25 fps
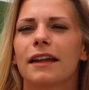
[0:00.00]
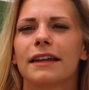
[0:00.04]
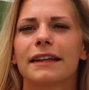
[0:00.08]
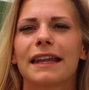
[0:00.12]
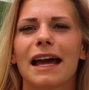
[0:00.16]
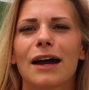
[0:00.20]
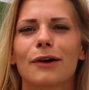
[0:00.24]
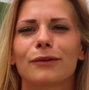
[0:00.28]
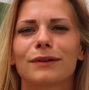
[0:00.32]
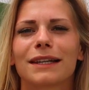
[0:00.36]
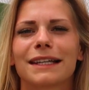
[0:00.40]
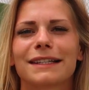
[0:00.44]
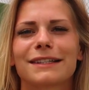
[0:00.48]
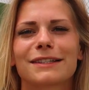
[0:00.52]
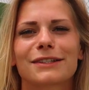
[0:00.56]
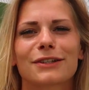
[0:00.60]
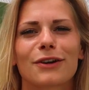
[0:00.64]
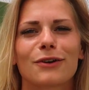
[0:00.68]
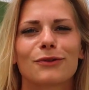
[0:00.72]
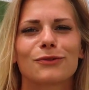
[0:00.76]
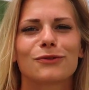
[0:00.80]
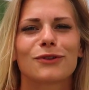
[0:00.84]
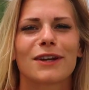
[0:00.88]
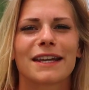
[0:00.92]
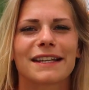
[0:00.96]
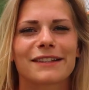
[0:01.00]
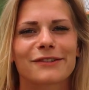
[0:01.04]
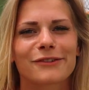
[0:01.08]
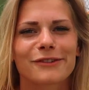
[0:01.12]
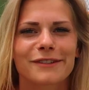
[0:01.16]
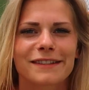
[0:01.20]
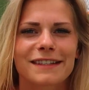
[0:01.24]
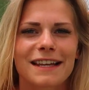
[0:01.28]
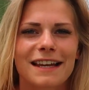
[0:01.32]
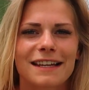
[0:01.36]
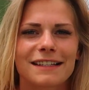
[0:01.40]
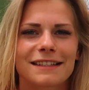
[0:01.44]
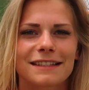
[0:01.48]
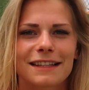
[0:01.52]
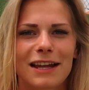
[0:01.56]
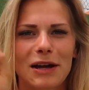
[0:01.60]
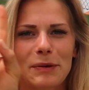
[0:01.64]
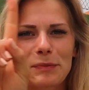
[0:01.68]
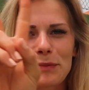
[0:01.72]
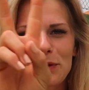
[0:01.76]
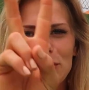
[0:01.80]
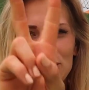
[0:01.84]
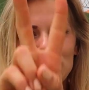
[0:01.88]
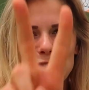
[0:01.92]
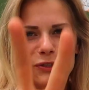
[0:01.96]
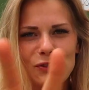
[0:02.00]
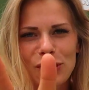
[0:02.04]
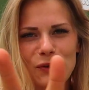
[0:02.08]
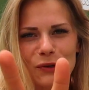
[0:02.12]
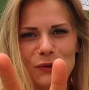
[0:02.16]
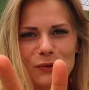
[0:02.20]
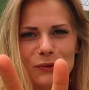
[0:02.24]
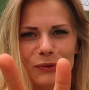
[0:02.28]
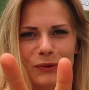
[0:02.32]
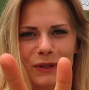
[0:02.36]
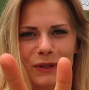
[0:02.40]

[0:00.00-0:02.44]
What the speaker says: Now let's go to exercise number 2.